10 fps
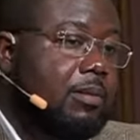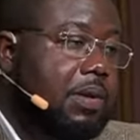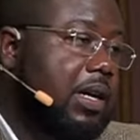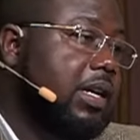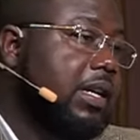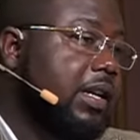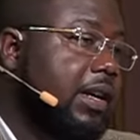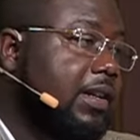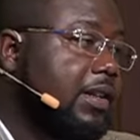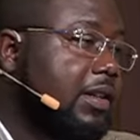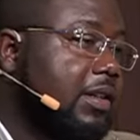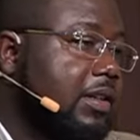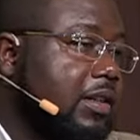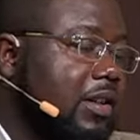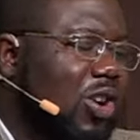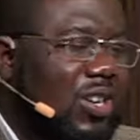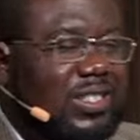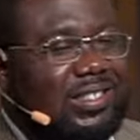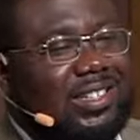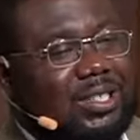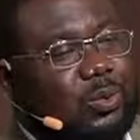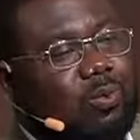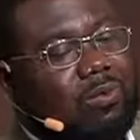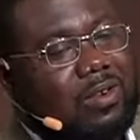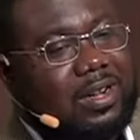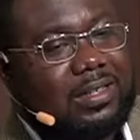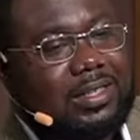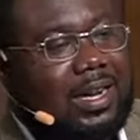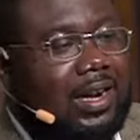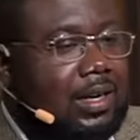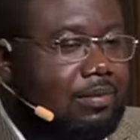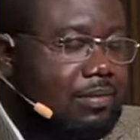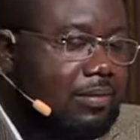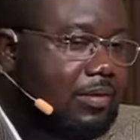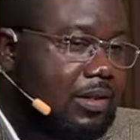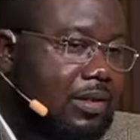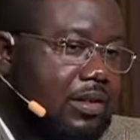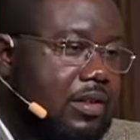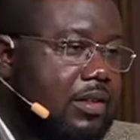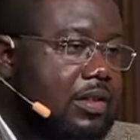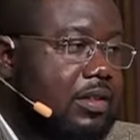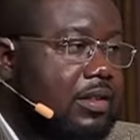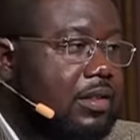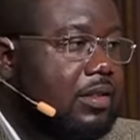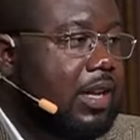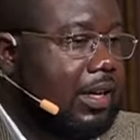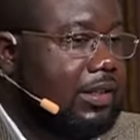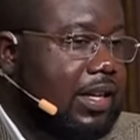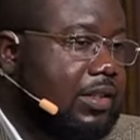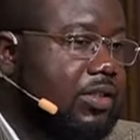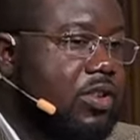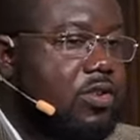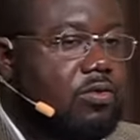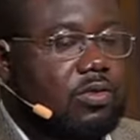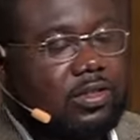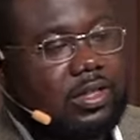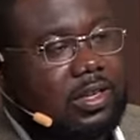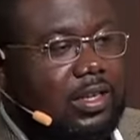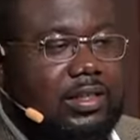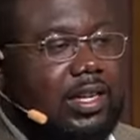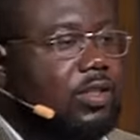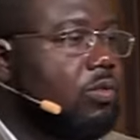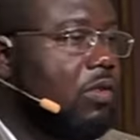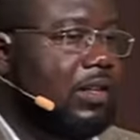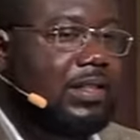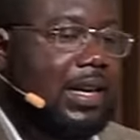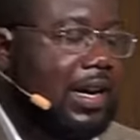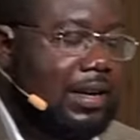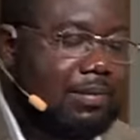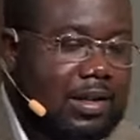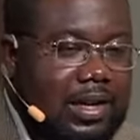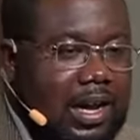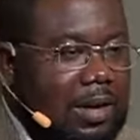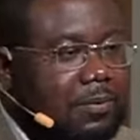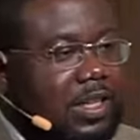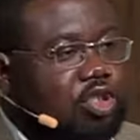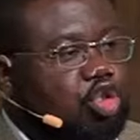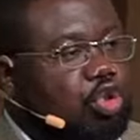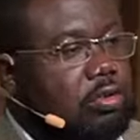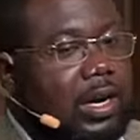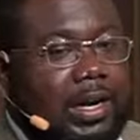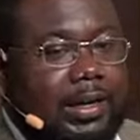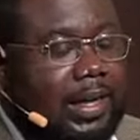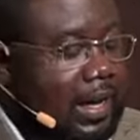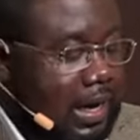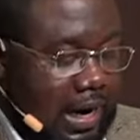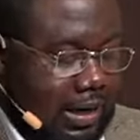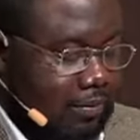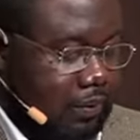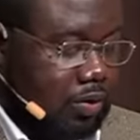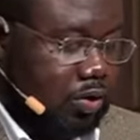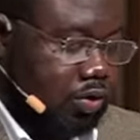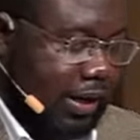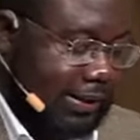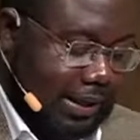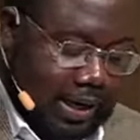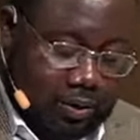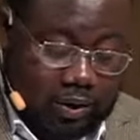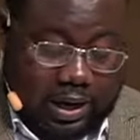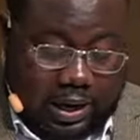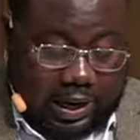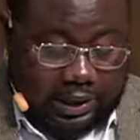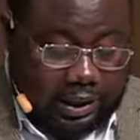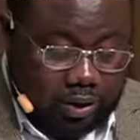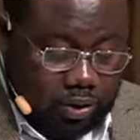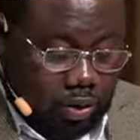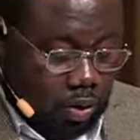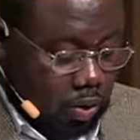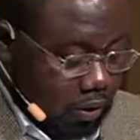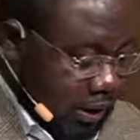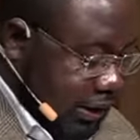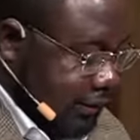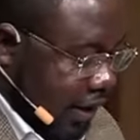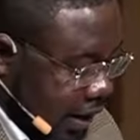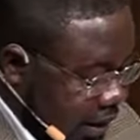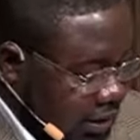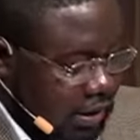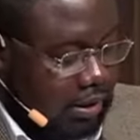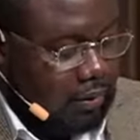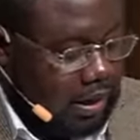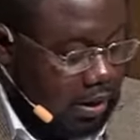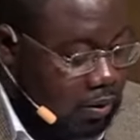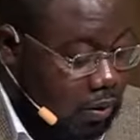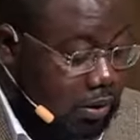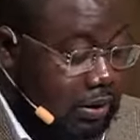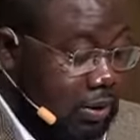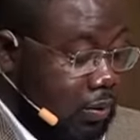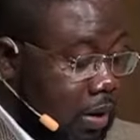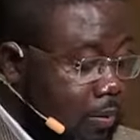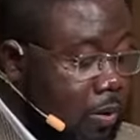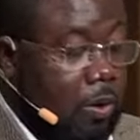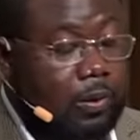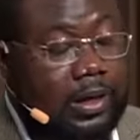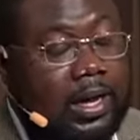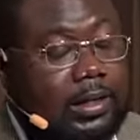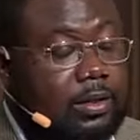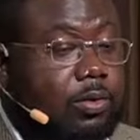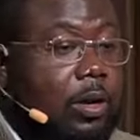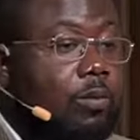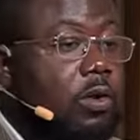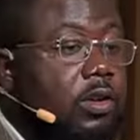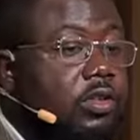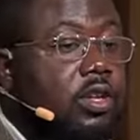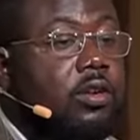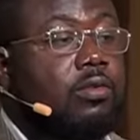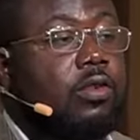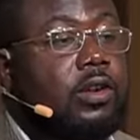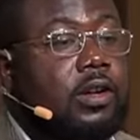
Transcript: Partying. Oh, it's just one time. That is the excuse. It's just one time. I'm just trying. I am stressed out. I need to go on this vacation, and when I go, this is where I'm going. This is what I'm going to do.